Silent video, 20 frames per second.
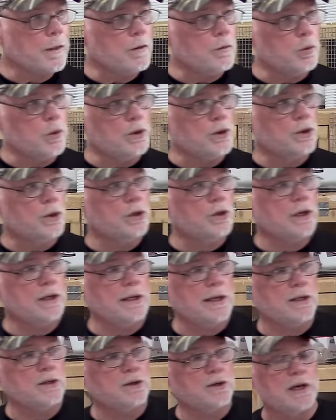when you're
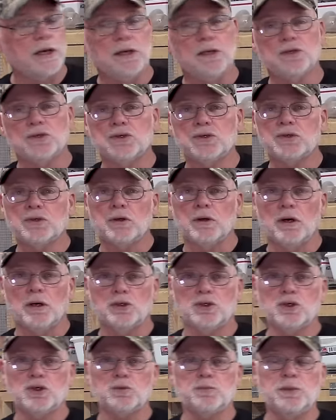looking at your cages, uh,
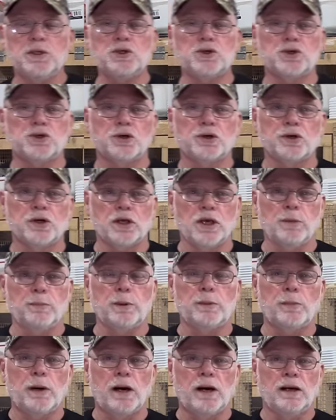just be sure to keep
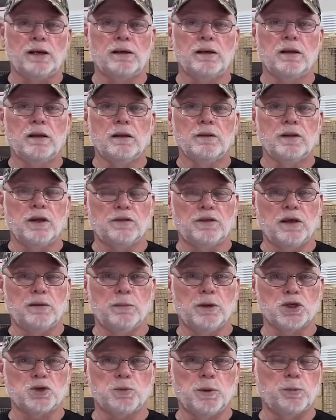in mind that they
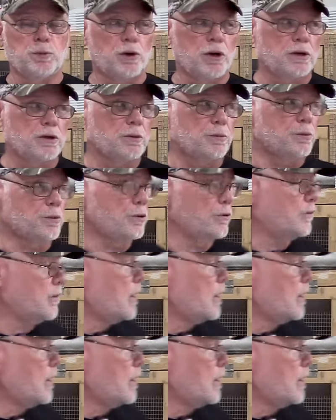must be predator proof.